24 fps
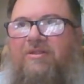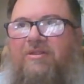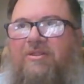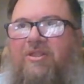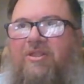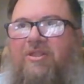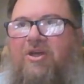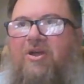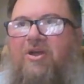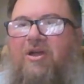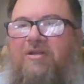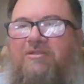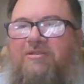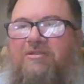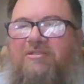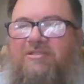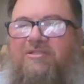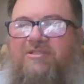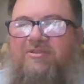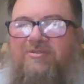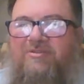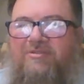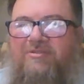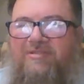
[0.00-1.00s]
No, I was
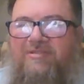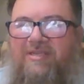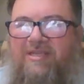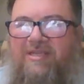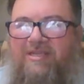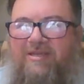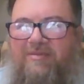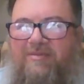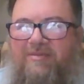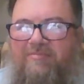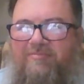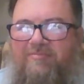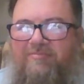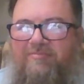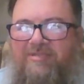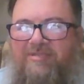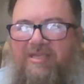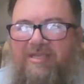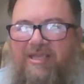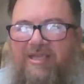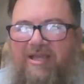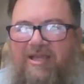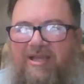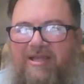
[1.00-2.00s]
just gonna say come
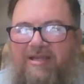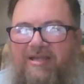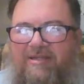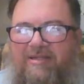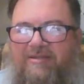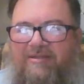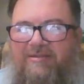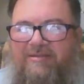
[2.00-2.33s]
say hi.